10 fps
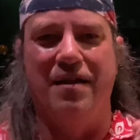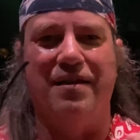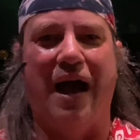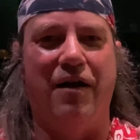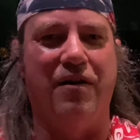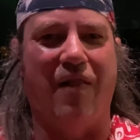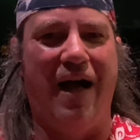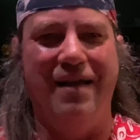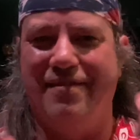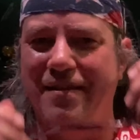Got our
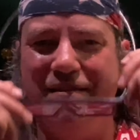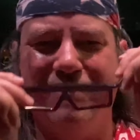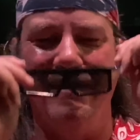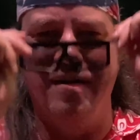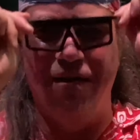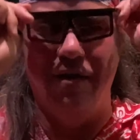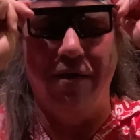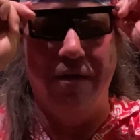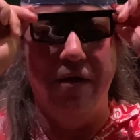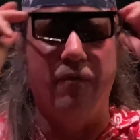glasses.
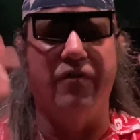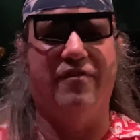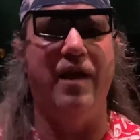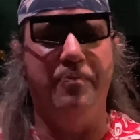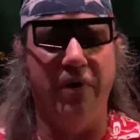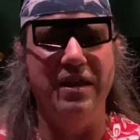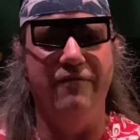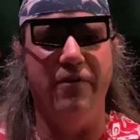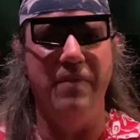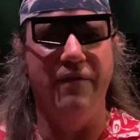We're separated
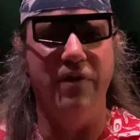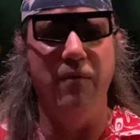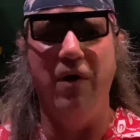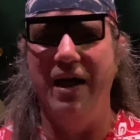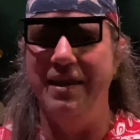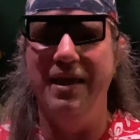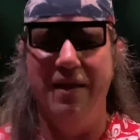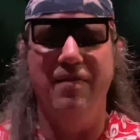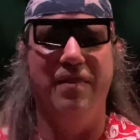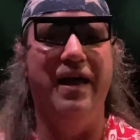from everyone.
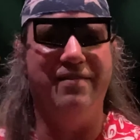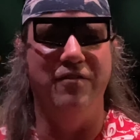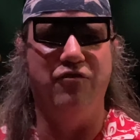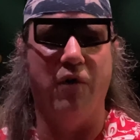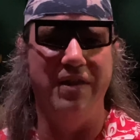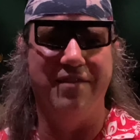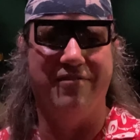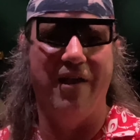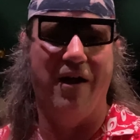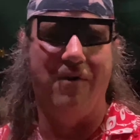Let's enjoy the
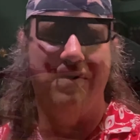show.